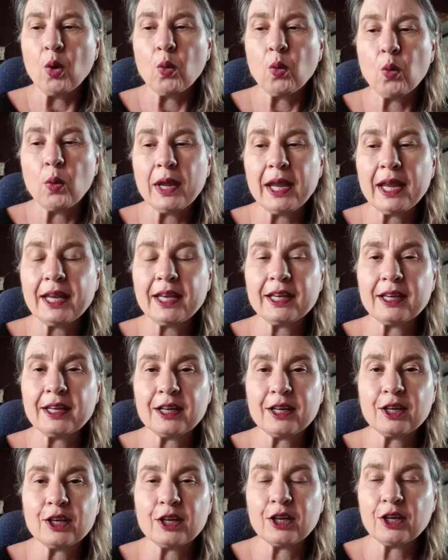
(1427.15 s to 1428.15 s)

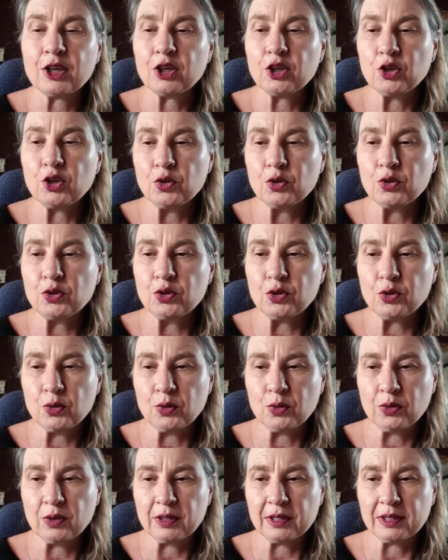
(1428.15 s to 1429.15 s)
When you
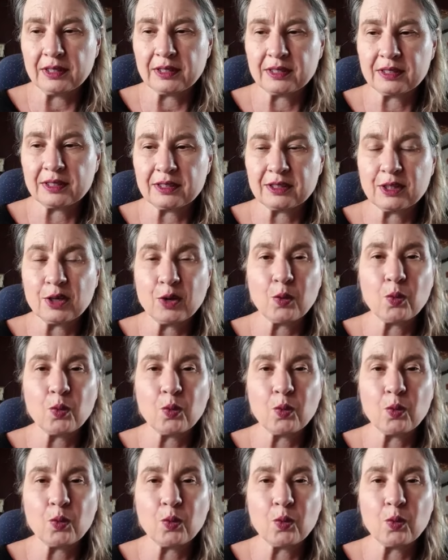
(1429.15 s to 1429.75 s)
do this,